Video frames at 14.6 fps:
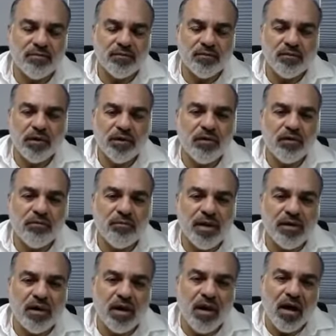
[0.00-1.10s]
what could have been
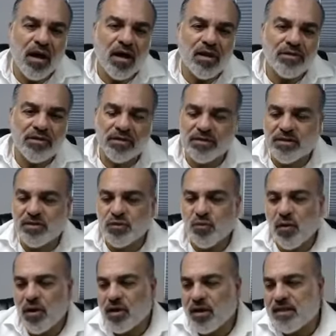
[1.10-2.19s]
the cause. Is this
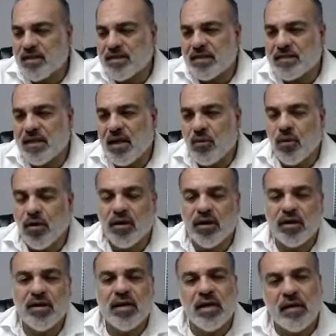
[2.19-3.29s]
working? Is this not
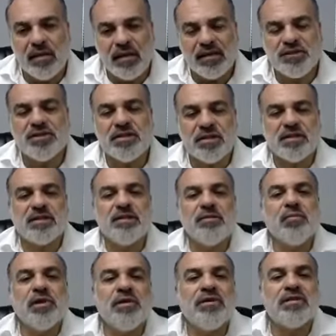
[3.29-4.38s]
working? It's just
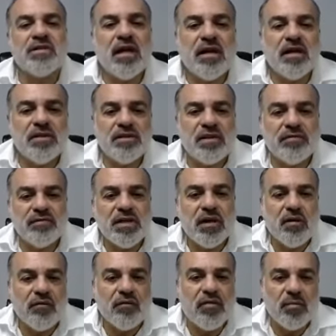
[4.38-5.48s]
simply the science of
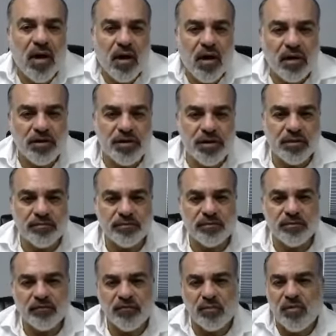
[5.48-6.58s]
psychopharmacology
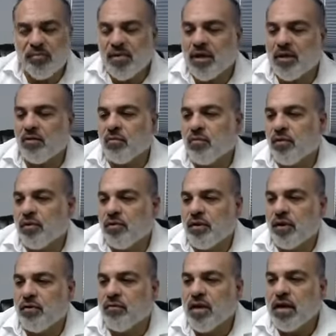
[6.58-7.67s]
from a medical point of
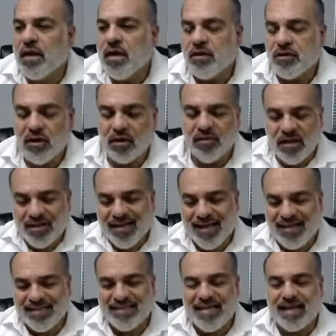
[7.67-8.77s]
view. So I'm going to
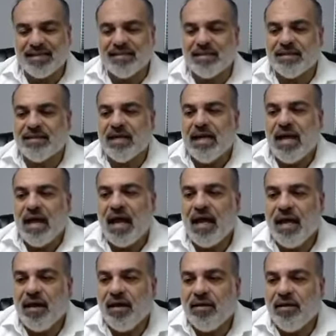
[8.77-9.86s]
dissect it.
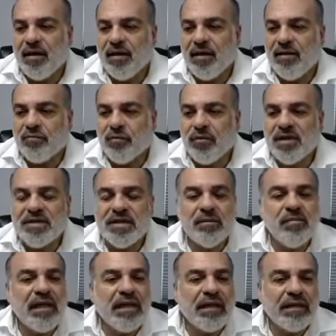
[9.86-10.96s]
Forensic,
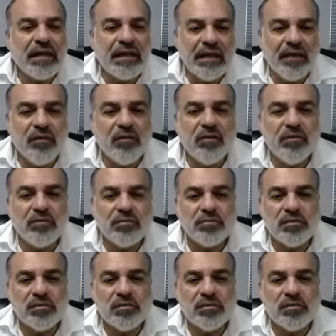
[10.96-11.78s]
meaning the legal,